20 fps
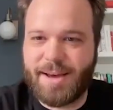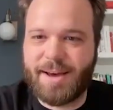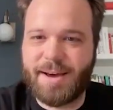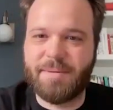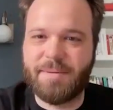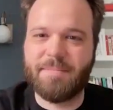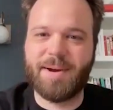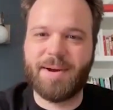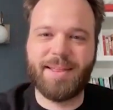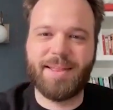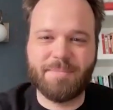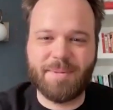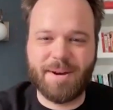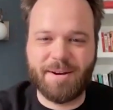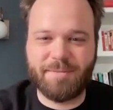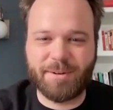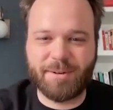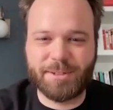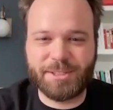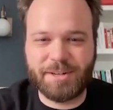Um, I like
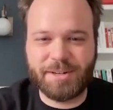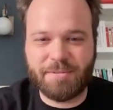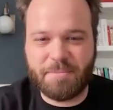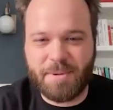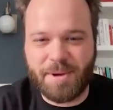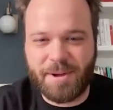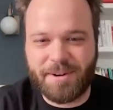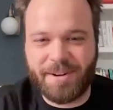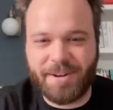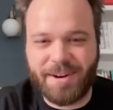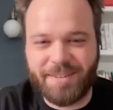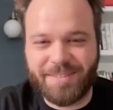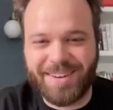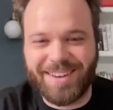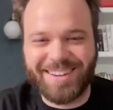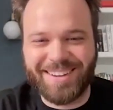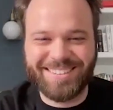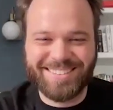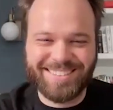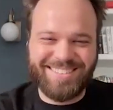my version of it better
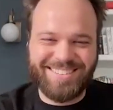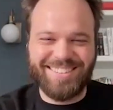anyway.